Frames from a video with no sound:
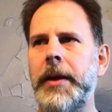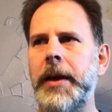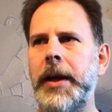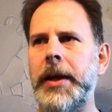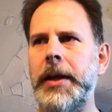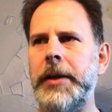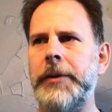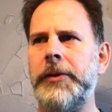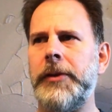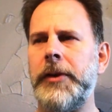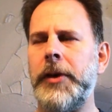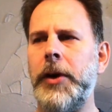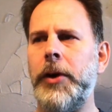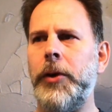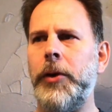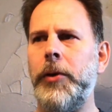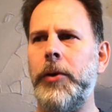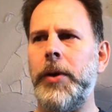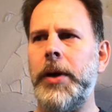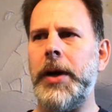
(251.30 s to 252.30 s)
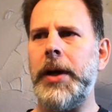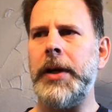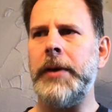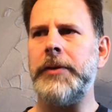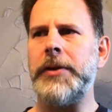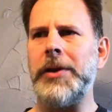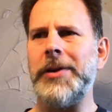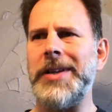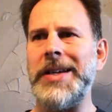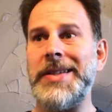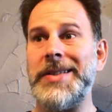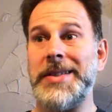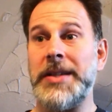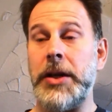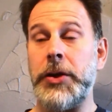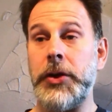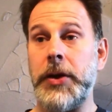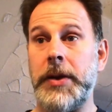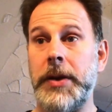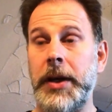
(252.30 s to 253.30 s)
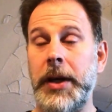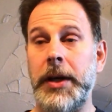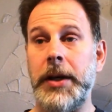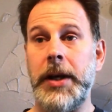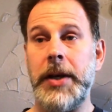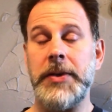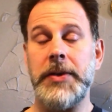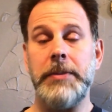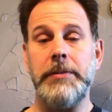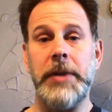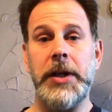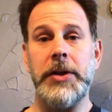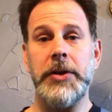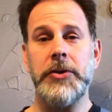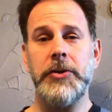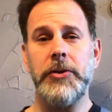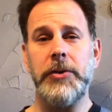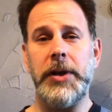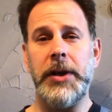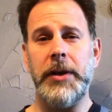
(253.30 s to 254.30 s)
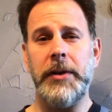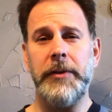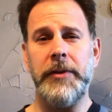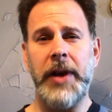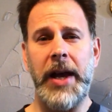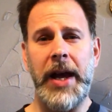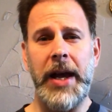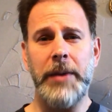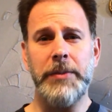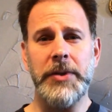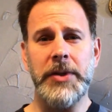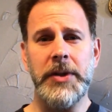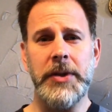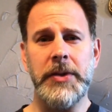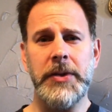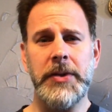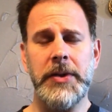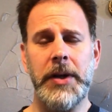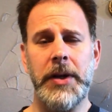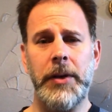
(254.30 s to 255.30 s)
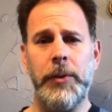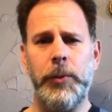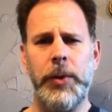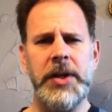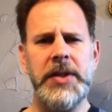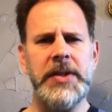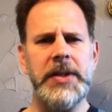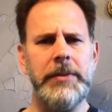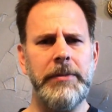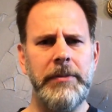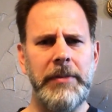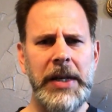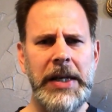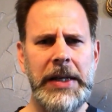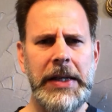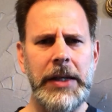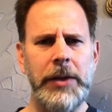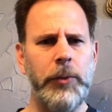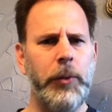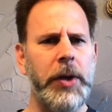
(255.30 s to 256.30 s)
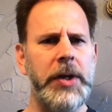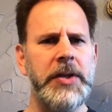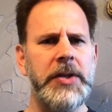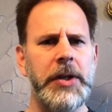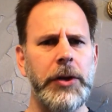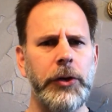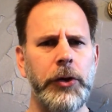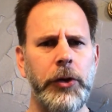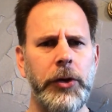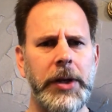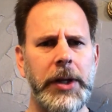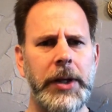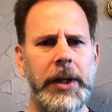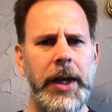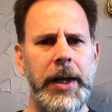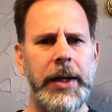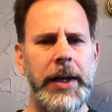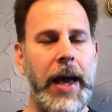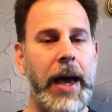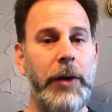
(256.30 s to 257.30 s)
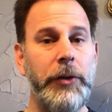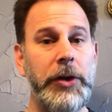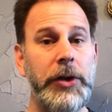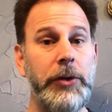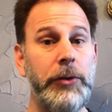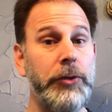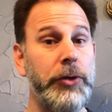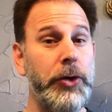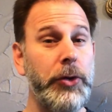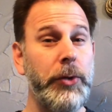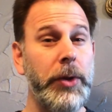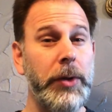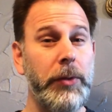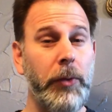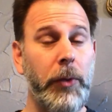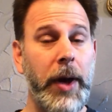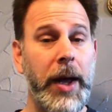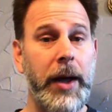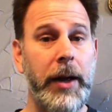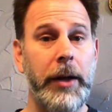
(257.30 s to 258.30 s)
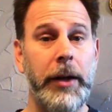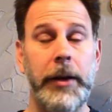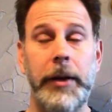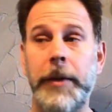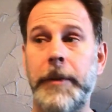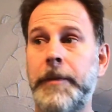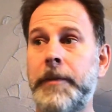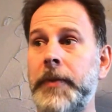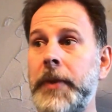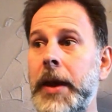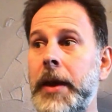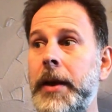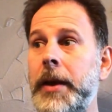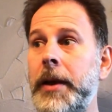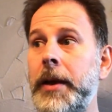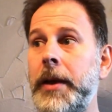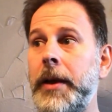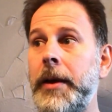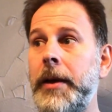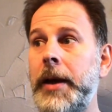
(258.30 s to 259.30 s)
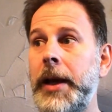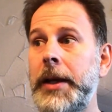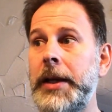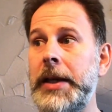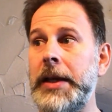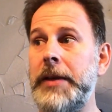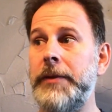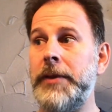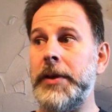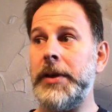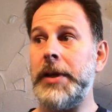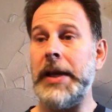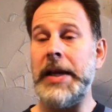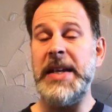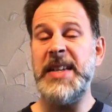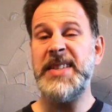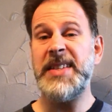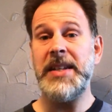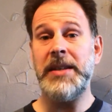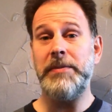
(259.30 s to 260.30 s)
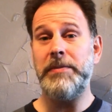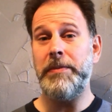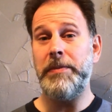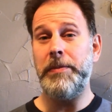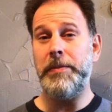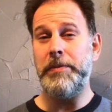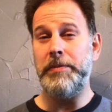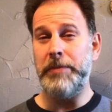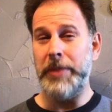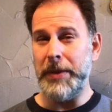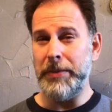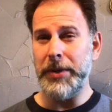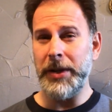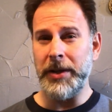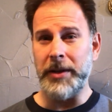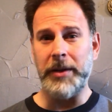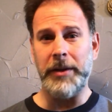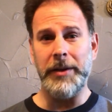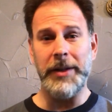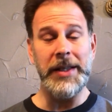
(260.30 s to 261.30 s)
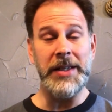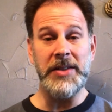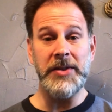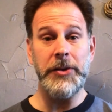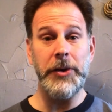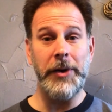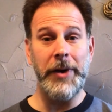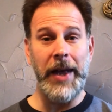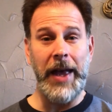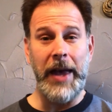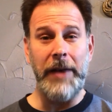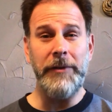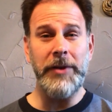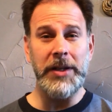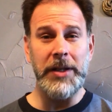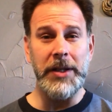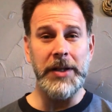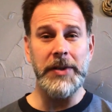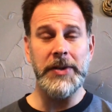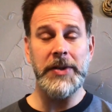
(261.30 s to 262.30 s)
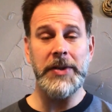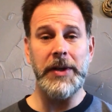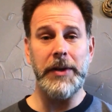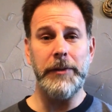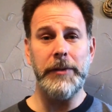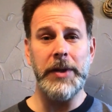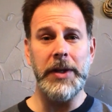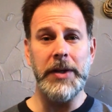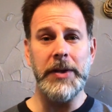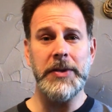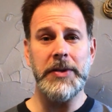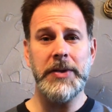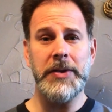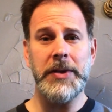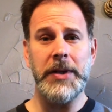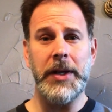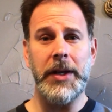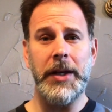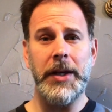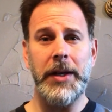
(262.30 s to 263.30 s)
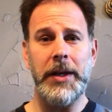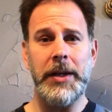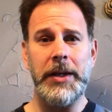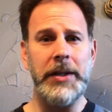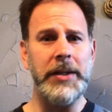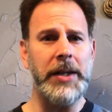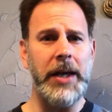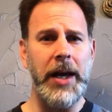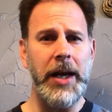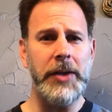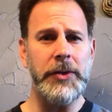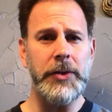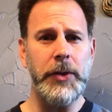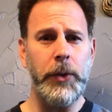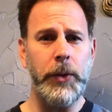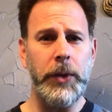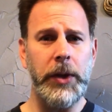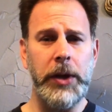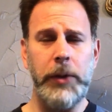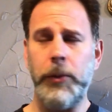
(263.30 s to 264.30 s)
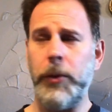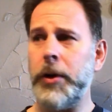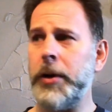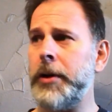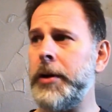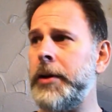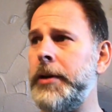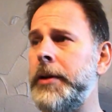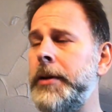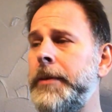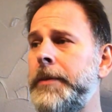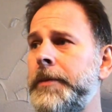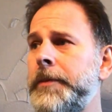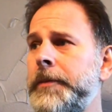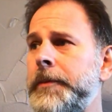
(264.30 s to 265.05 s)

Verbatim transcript: And if so, if there is such a thing as a ministry of absence, uh, what does it mean? What does it look like? How do you do it well? And even, is it biblical? Is there evidence of this uh, in God's holy word?